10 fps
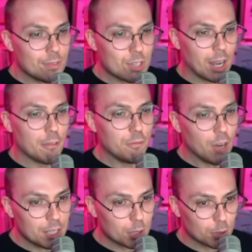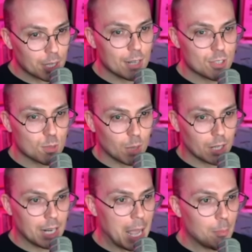are not fun, creative,
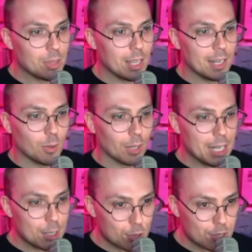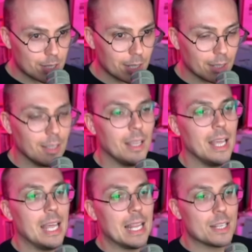smart, empathetic, or interesting.
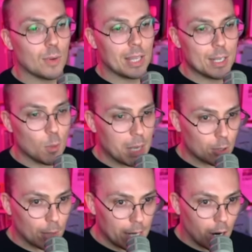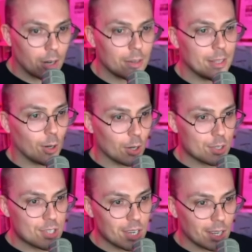That's why they don't make great art. Their
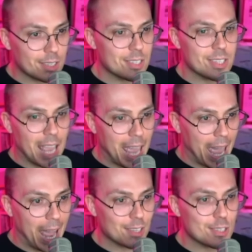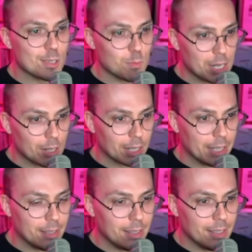art sucks ass,
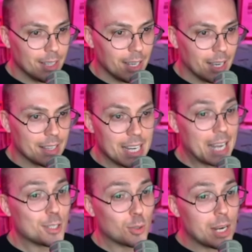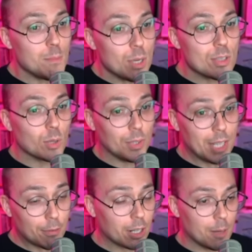period. The next great music will
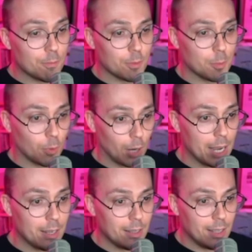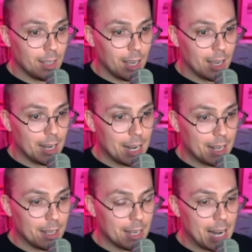never come from the right, and
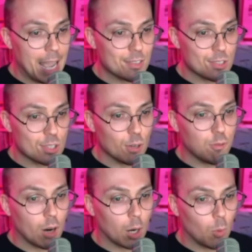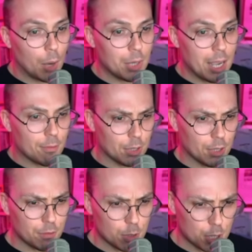it hasn't so far. Why would it ever
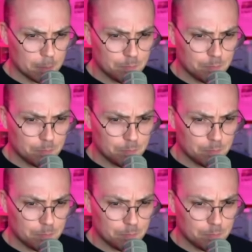in the future?